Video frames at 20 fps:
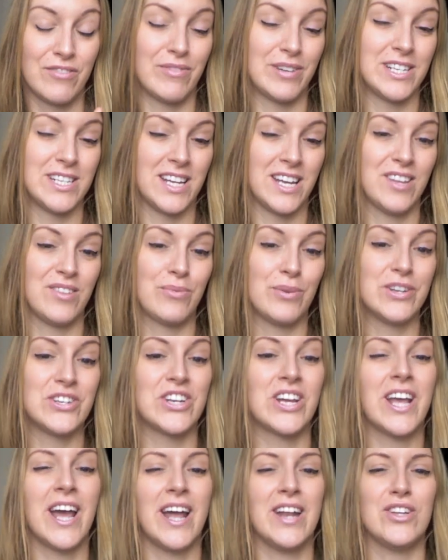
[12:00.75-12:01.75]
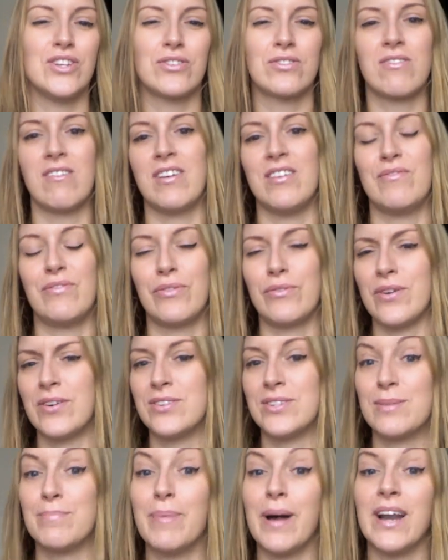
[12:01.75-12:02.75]
my teeth, which again just kind of
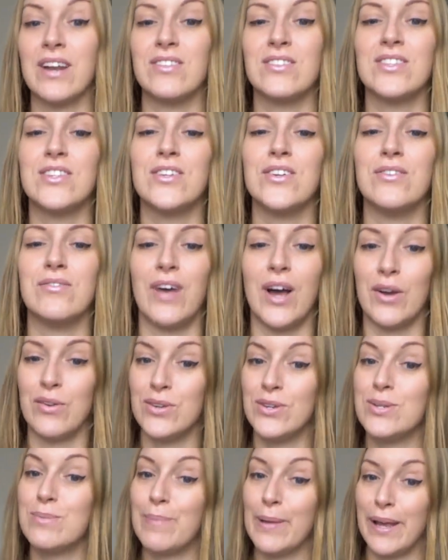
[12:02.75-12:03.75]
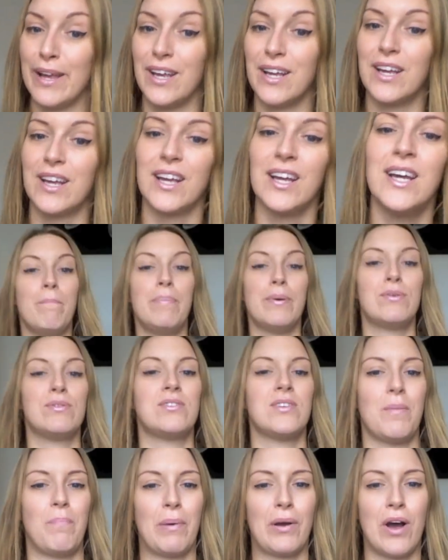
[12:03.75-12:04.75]
throws the balance of how you speak.
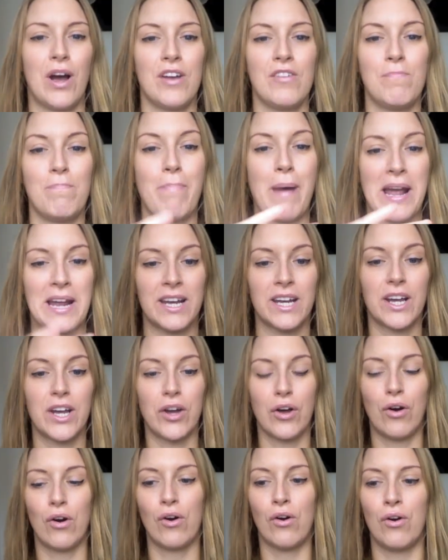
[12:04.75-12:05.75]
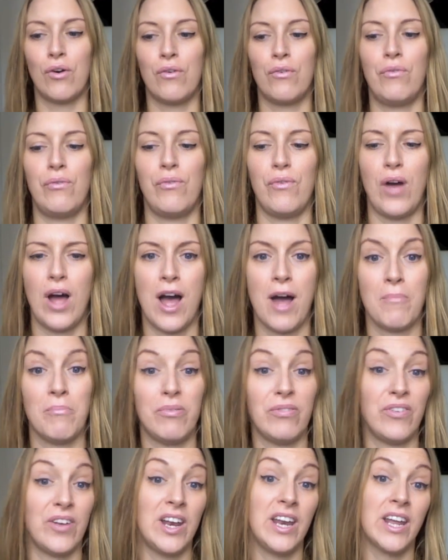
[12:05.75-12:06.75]
Built up a kind of bank of
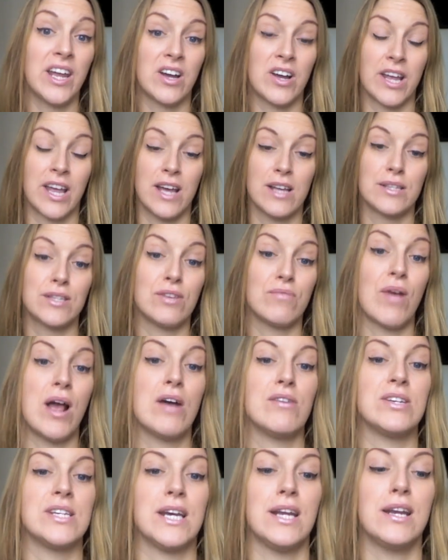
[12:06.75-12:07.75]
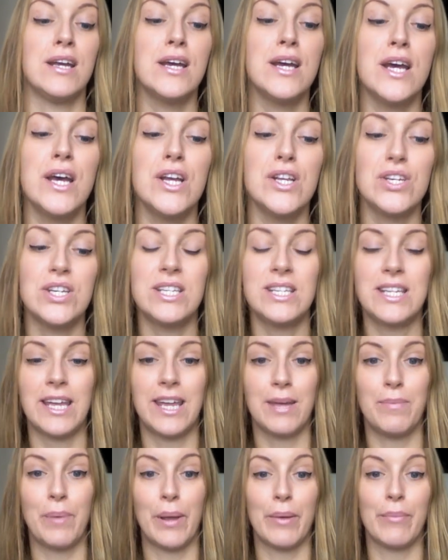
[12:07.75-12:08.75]
filling, I guess, around it, just to
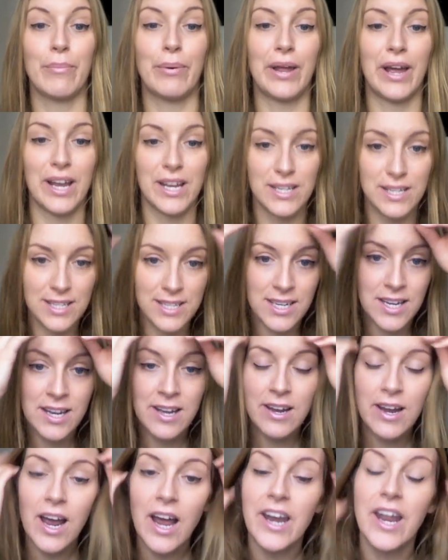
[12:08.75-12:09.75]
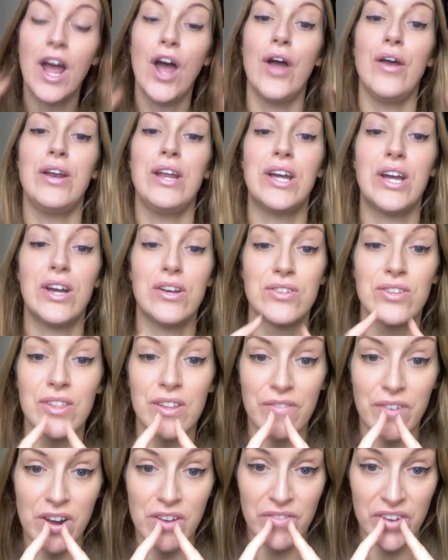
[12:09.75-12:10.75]
keep it in place. And it only goes on the
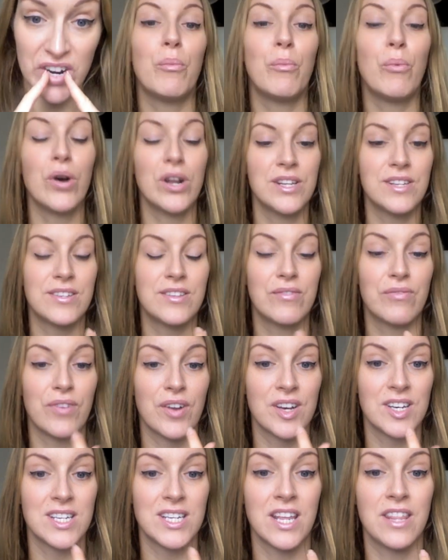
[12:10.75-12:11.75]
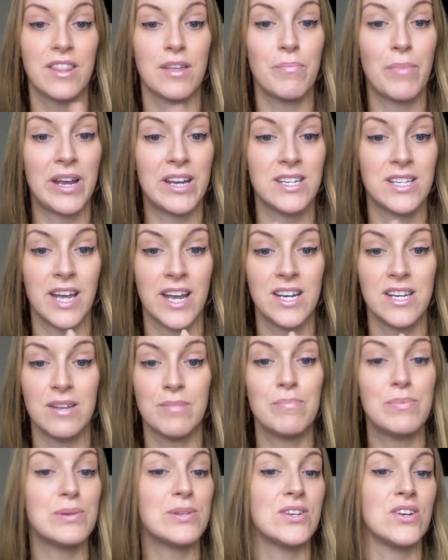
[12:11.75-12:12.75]
very once the front teeth are maintained
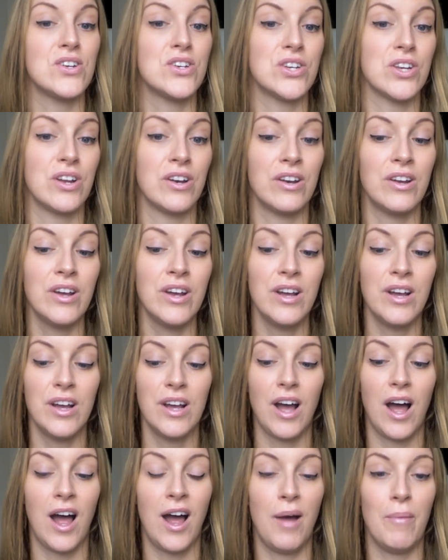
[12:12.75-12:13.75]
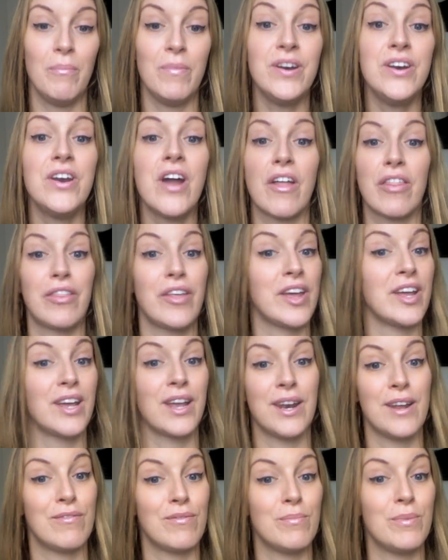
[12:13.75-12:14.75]
in position. Nothing
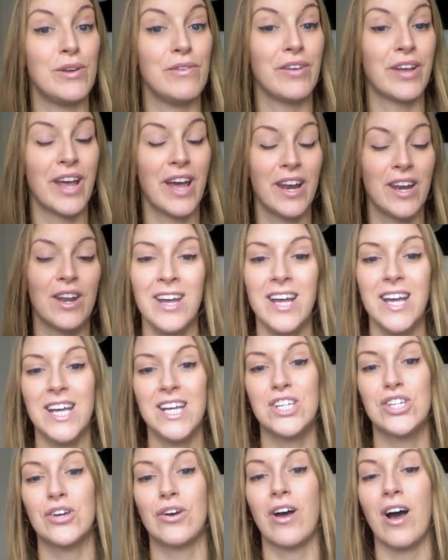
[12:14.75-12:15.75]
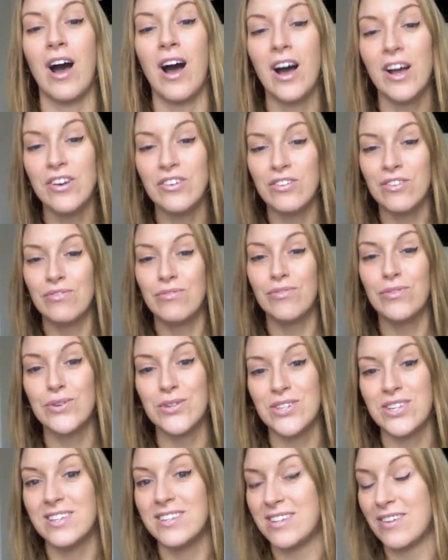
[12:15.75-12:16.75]
can ever move again. It took
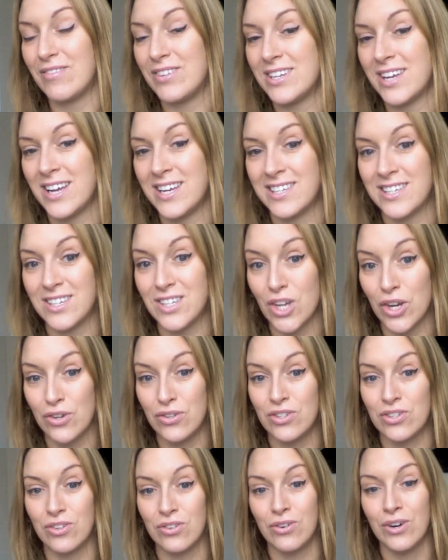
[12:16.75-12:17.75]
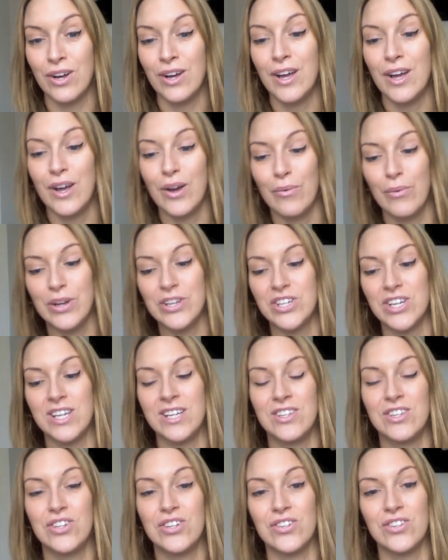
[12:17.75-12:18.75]
147 days in total, which
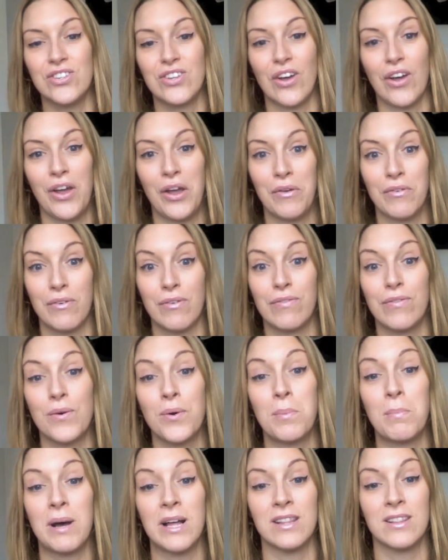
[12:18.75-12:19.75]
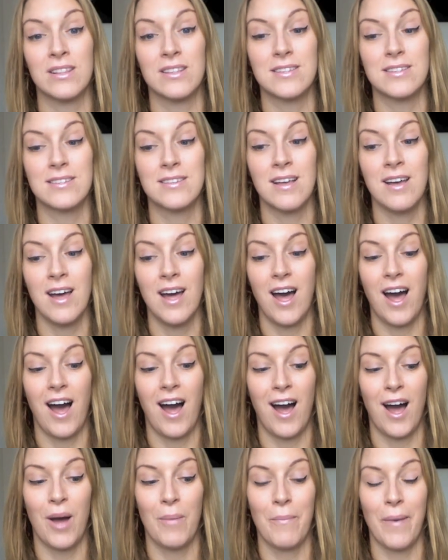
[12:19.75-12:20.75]
is just over 4 months.
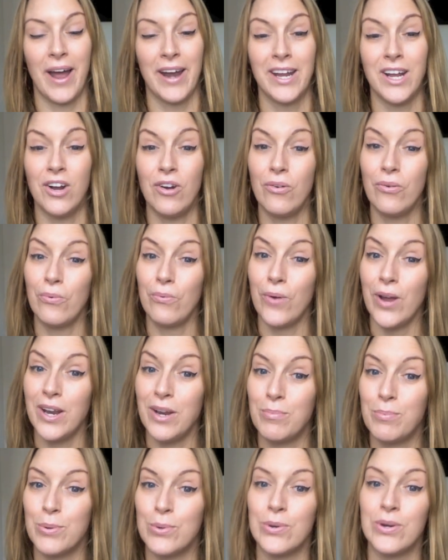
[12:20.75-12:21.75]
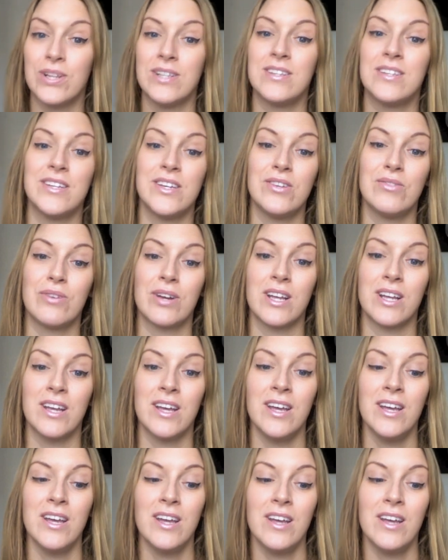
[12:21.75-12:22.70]
And incredible considering